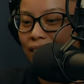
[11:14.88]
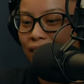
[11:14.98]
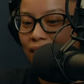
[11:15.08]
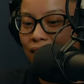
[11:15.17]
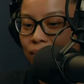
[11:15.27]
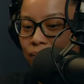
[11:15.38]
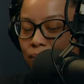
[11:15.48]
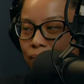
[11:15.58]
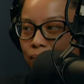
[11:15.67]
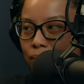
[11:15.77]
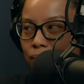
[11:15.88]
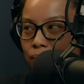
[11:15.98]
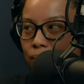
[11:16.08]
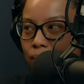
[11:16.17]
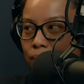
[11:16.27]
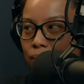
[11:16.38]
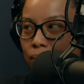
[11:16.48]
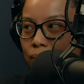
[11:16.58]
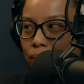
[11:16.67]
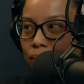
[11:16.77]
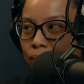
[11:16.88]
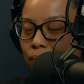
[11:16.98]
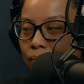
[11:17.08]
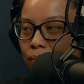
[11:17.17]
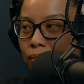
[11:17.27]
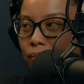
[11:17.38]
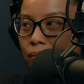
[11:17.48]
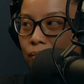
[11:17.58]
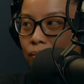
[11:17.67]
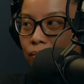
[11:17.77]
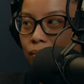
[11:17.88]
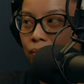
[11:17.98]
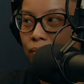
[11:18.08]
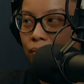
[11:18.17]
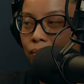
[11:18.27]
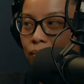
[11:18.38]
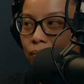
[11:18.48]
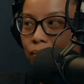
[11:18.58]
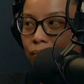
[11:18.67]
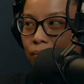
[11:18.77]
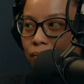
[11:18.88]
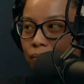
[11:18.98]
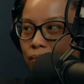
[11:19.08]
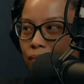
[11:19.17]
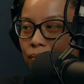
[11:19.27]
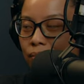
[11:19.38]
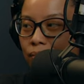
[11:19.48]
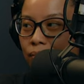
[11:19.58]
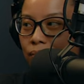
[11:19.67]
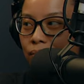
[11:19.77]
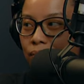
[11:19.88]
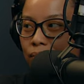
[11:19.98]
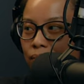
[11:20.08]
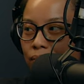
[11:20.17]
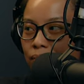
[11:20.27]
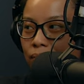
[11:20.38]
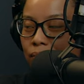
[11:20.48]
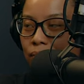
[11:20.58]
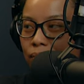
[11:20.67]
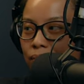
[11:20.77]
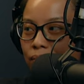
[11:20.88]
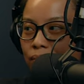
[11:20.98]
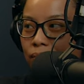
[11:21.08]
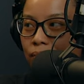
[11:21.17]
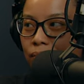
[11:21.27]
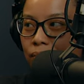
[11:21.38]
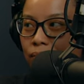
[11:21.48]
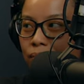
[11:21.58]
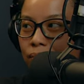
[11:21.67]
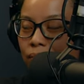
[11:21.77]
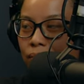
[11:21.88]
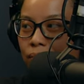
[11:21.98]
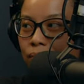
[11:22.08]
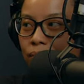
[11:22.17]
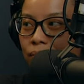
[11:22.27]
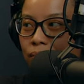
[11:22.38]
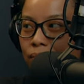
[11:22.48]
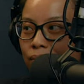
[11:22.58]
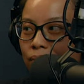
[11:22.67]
(silent)